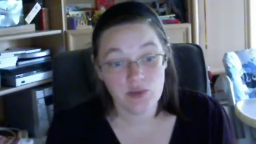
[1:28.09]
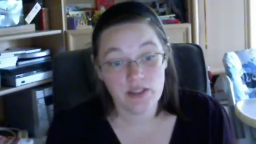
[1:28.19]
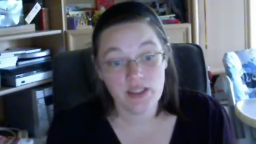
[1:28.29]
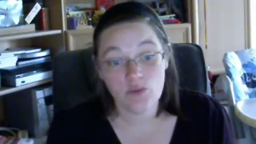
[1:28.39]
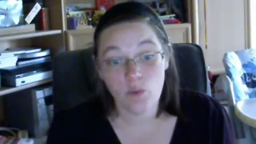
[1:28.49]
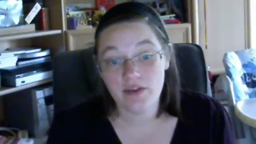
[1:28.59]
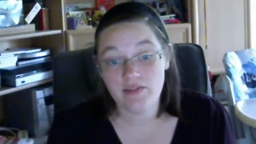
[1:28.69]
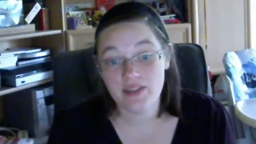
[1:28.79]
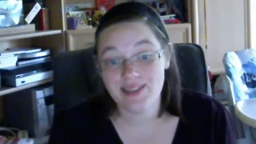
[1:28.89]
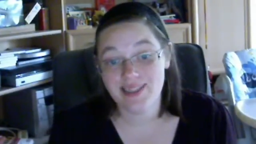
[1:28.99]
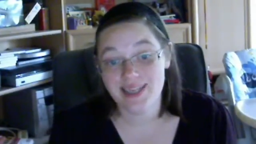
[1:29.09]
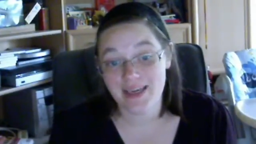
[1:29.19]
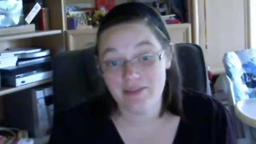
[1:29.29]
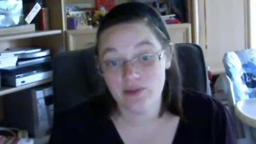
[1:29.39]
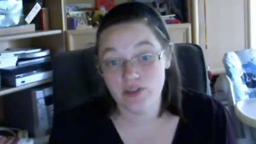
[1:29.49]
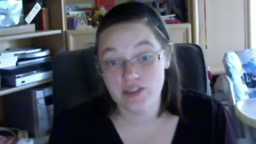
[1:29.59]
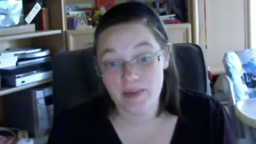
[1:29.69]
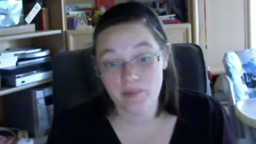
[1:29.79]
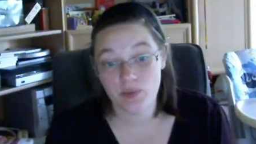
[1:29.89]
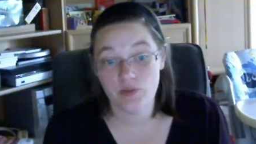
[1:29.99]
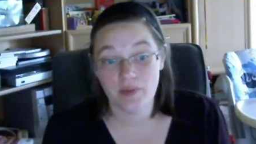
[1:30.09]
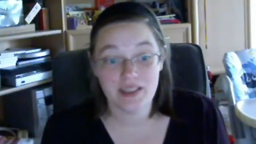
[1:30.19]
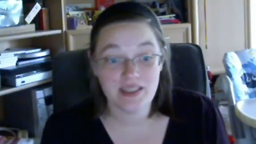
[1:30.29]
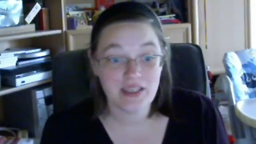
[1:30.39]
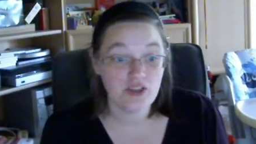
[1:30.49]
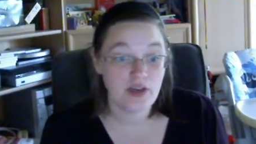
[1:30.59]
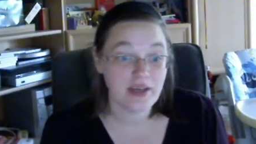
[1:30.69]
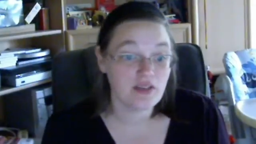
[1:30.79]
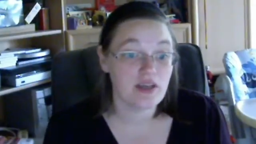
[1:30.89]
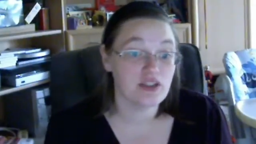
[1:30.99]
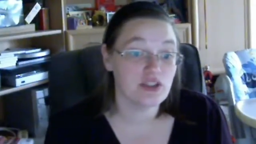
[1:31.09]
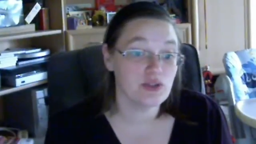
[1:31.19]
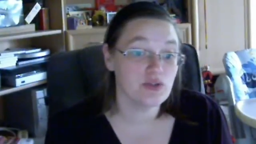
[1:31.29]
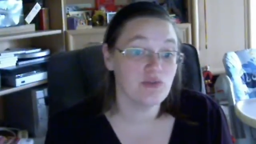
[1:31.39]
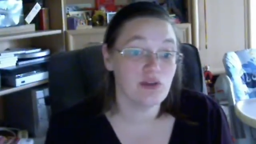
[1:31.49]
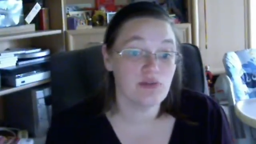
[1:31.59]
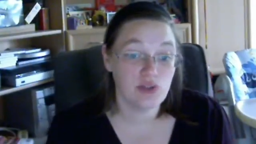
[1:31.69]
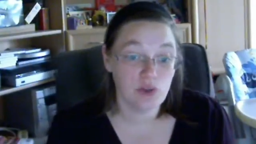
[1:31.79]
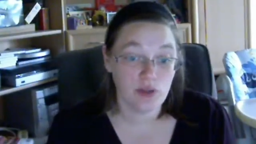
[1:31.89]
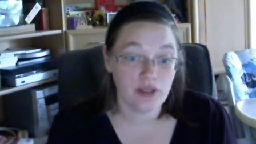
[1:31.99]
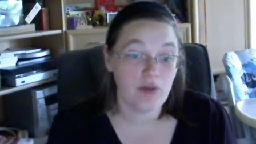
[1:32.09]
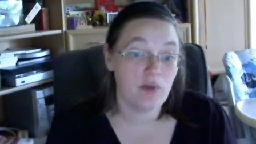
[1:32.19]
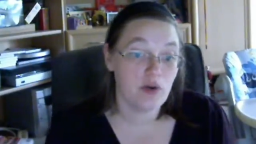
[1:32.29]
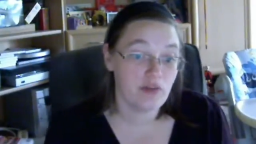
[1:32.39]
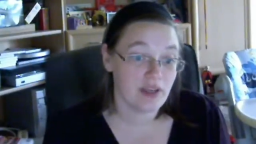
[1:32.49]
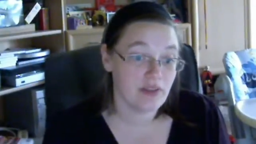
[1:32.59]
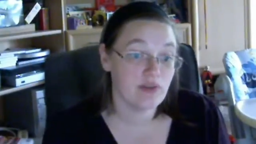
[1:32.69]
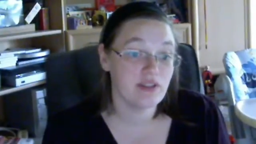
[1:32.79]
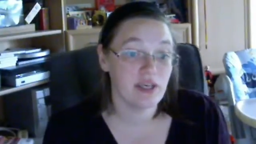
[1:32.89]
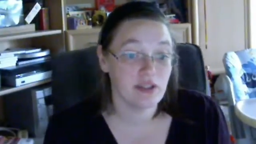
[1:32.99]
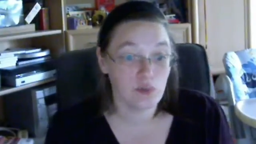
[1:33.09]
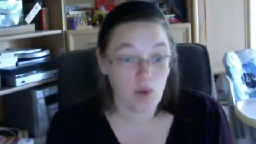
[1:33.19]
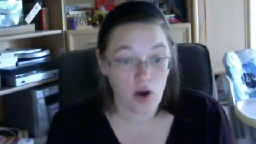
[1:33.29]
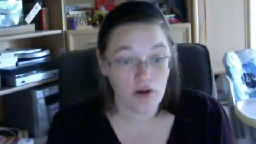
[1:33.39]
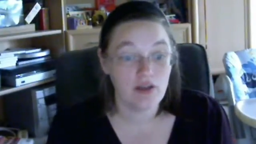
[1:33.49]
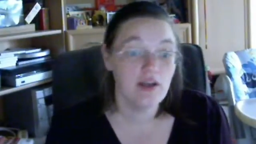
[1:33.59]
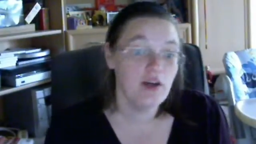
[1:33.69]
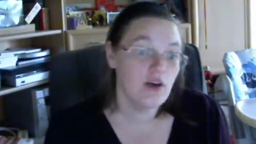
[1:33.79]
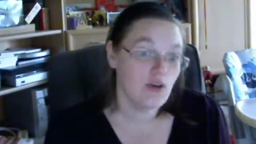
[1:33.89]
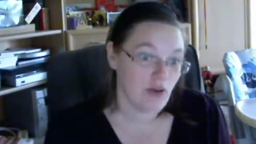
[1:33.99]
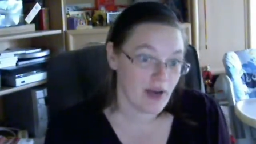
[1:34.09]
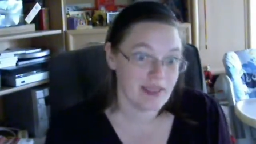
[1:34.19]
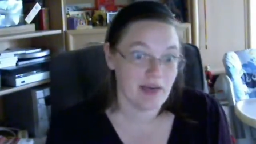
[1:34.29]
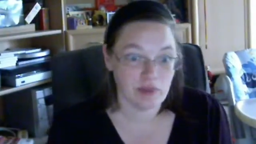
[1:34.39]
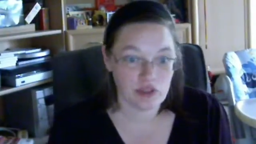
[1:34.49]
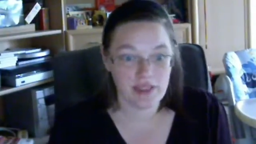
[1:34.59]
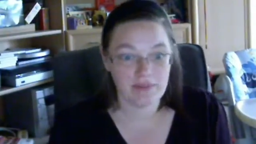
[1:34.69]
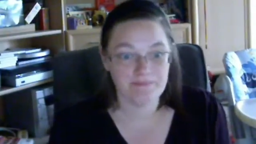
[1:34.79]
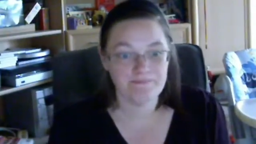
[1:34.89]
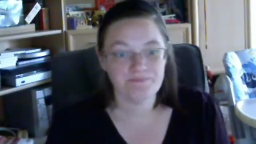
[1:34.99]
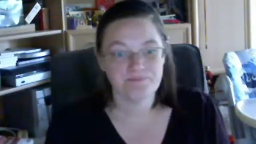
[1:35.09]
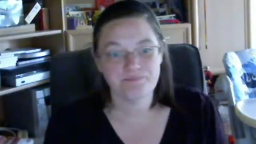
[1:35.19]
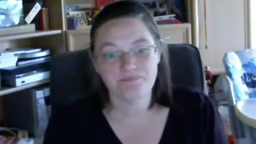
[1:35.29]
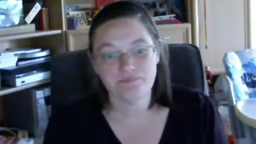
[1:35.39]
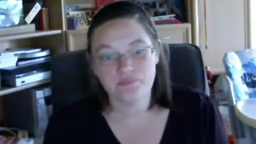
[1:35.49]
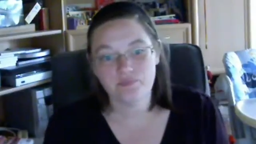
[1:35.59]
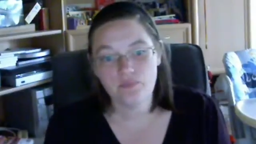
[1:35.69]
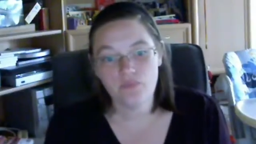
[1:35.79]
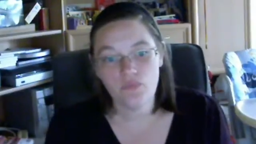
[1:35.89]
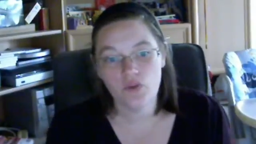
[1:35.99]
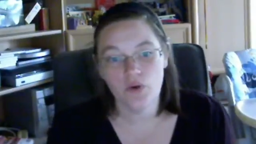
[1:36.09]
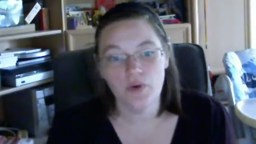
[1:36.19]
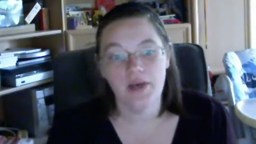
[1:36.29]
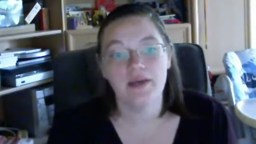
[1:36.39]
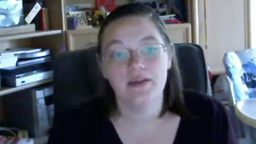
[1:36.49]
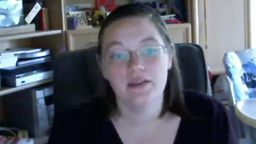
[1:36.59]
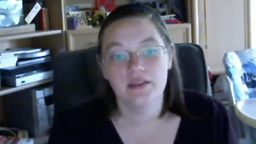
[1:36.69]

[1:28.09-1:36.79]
Do at least one of these today. For example, you might set your exercise shoes in front of the door to help motivate you to take your walk. Write down what you did. Okay.